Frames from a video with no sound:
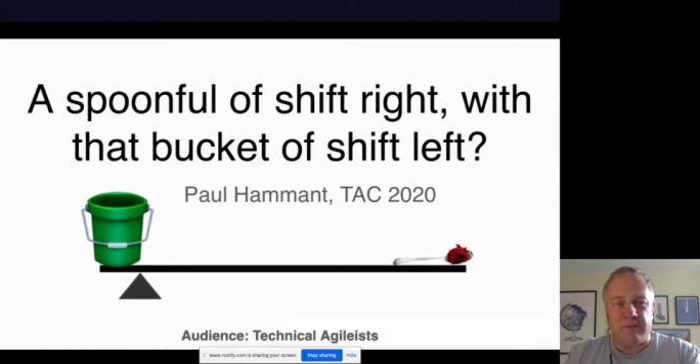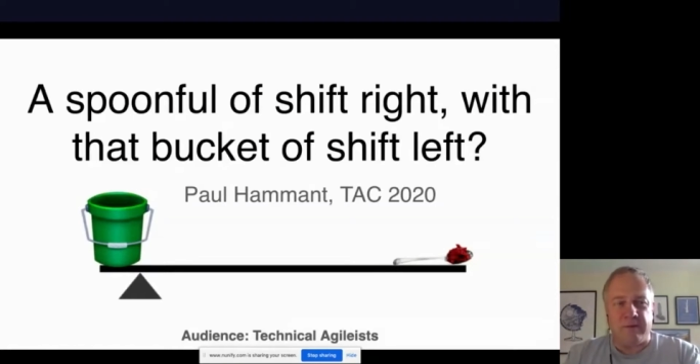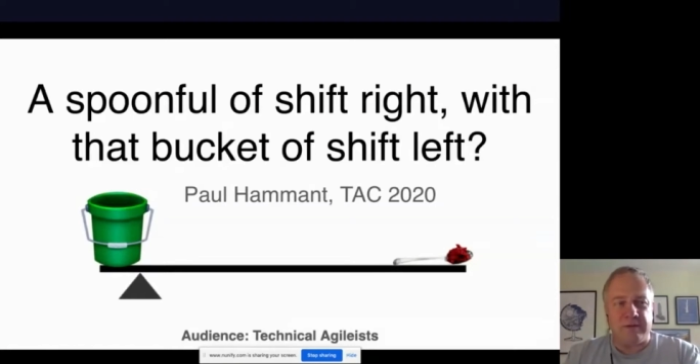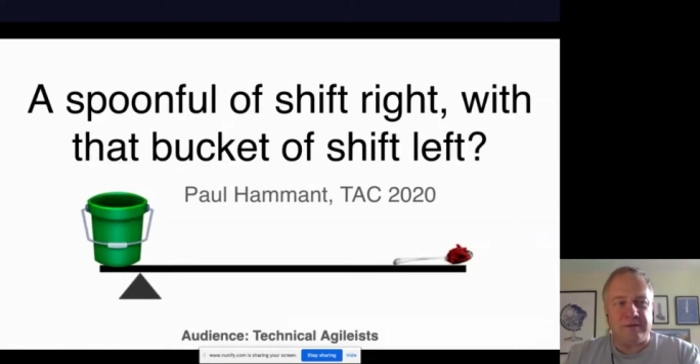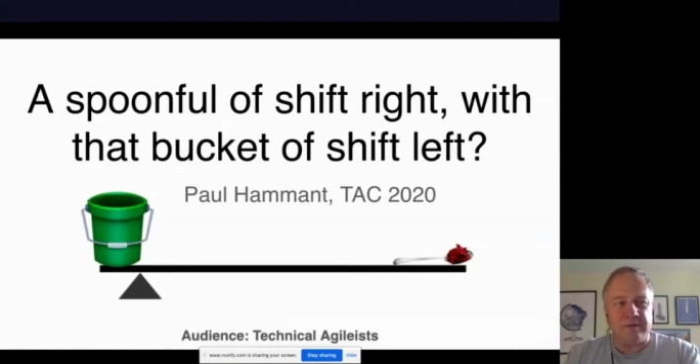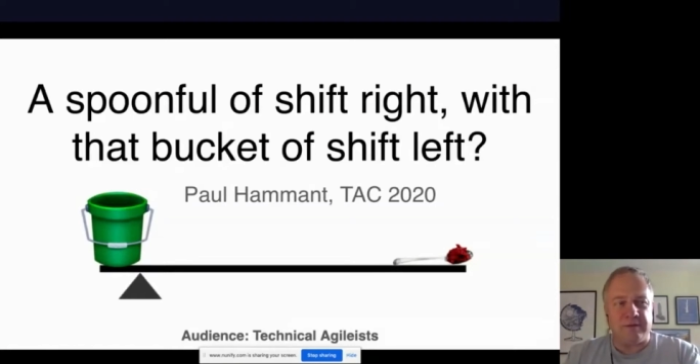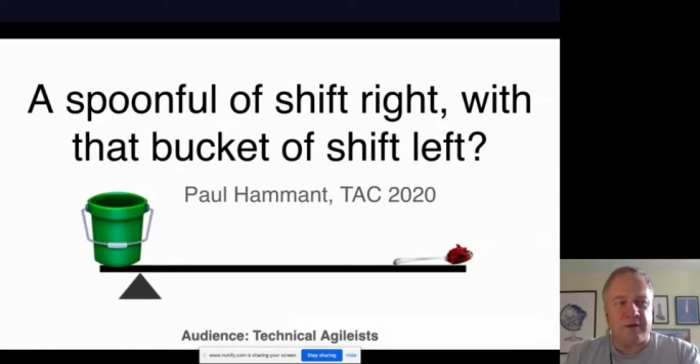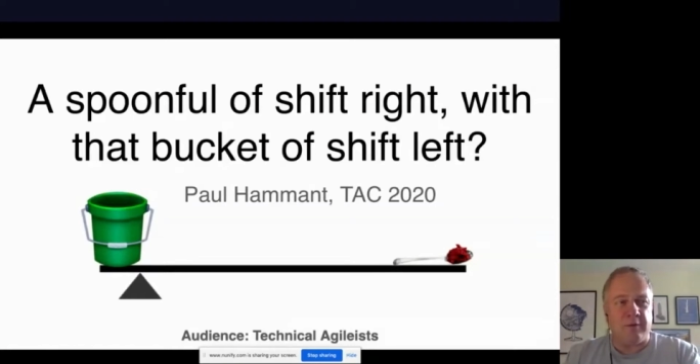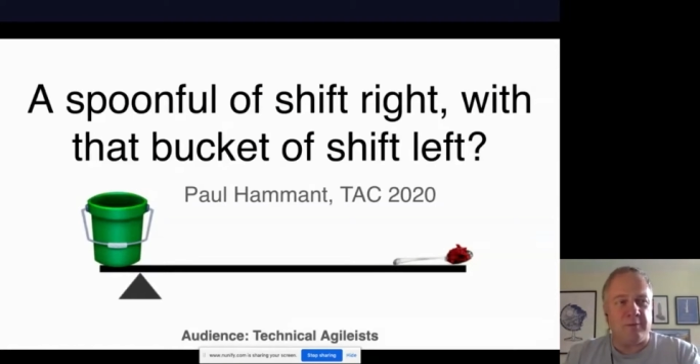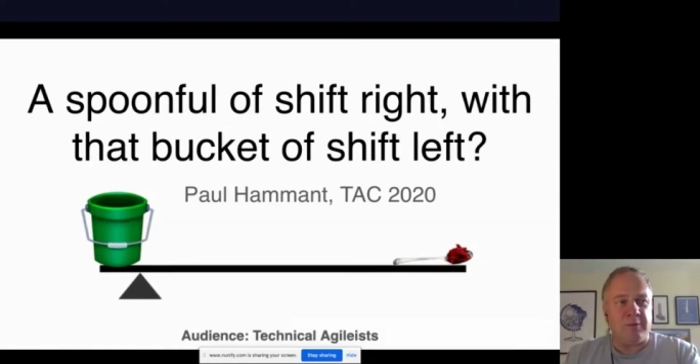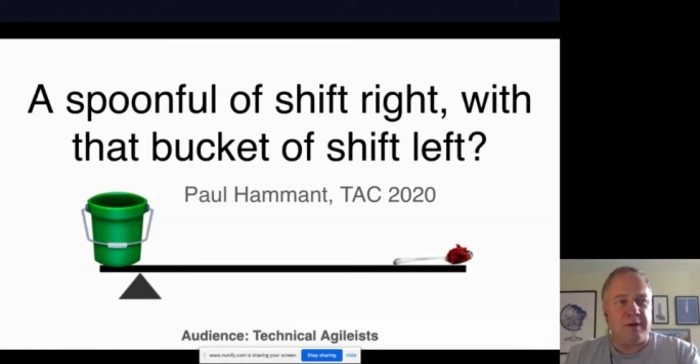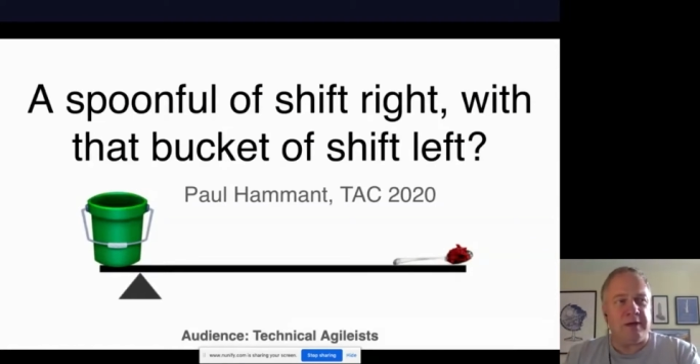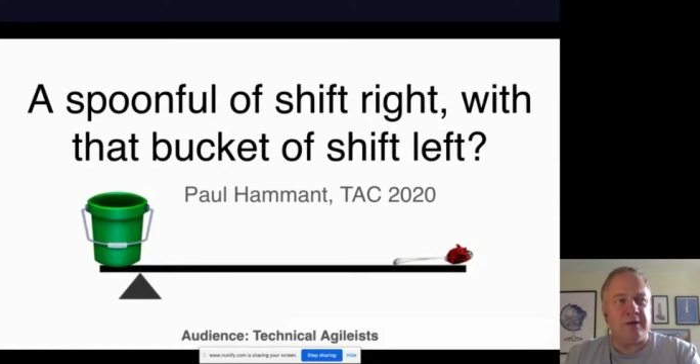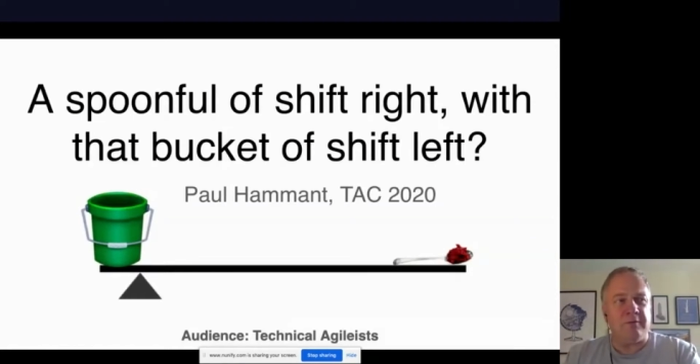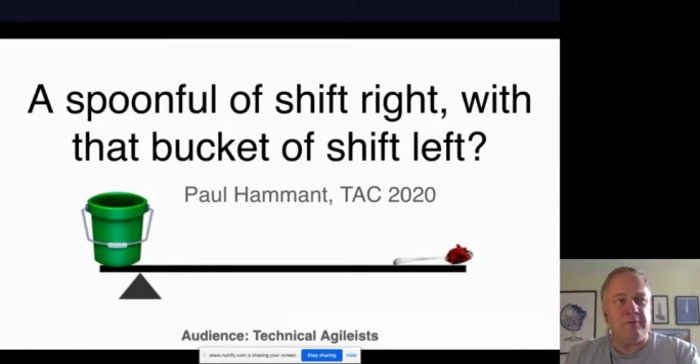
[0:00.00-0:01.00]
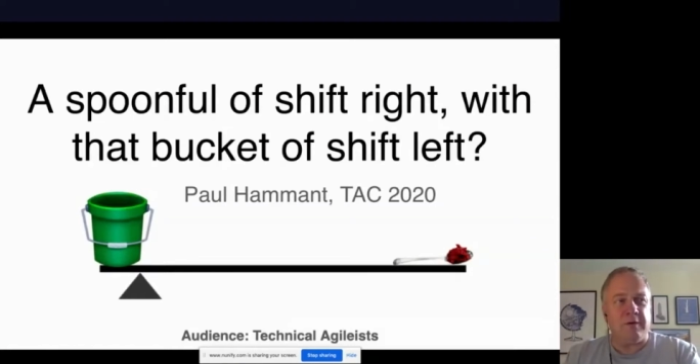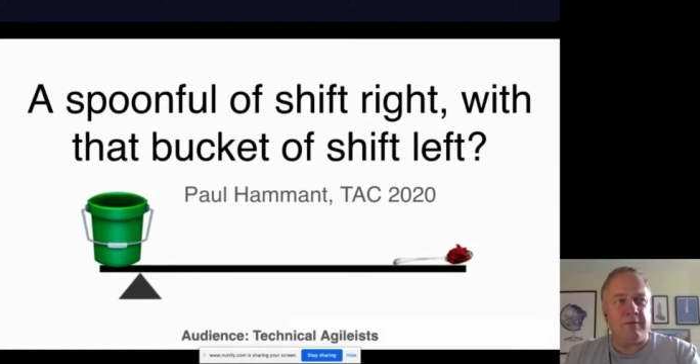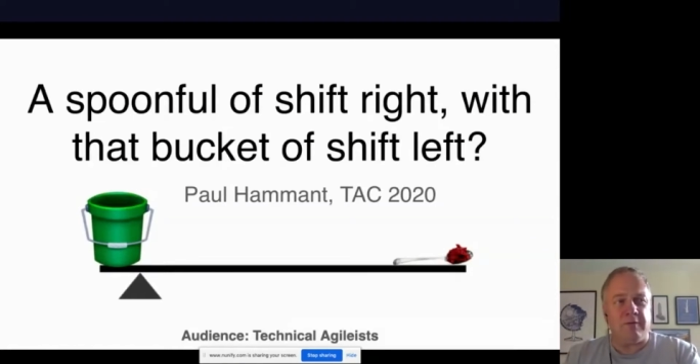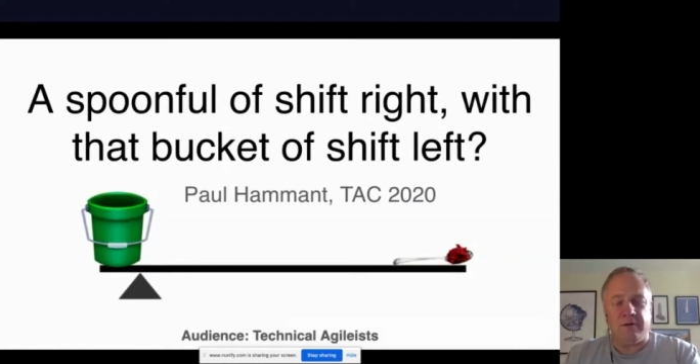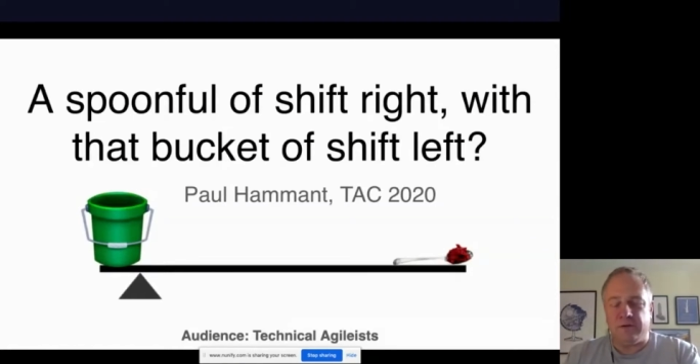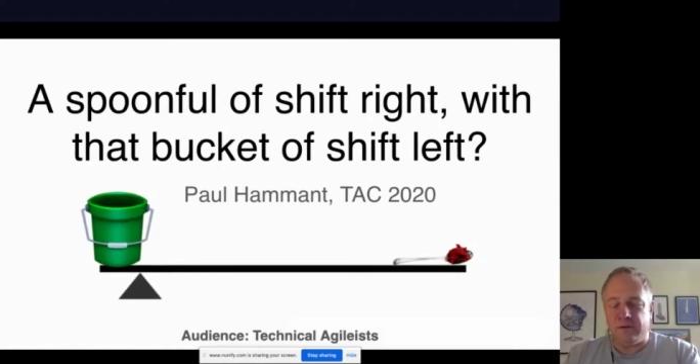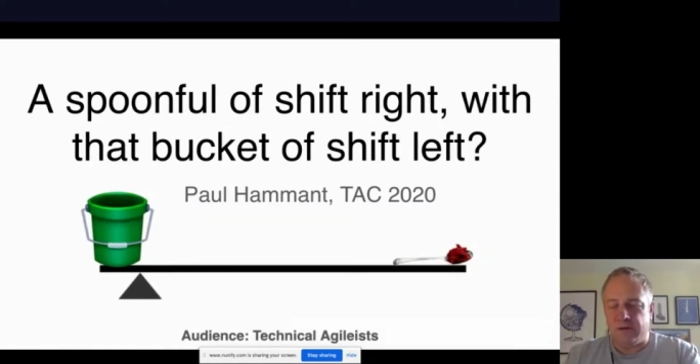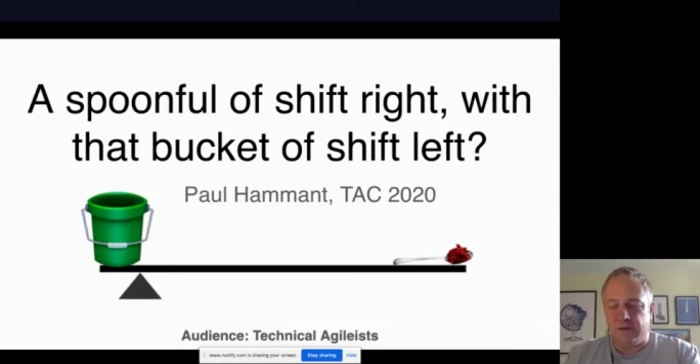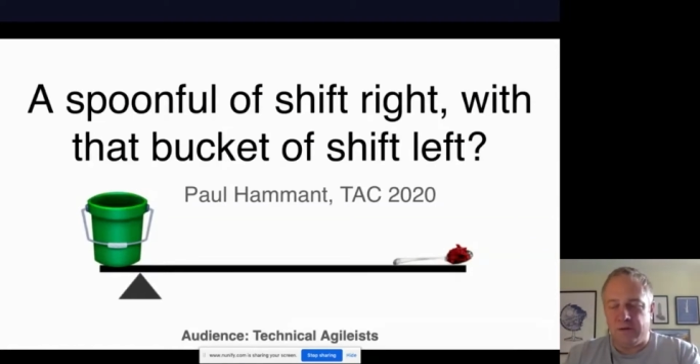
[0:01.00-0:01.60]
into the company, and we were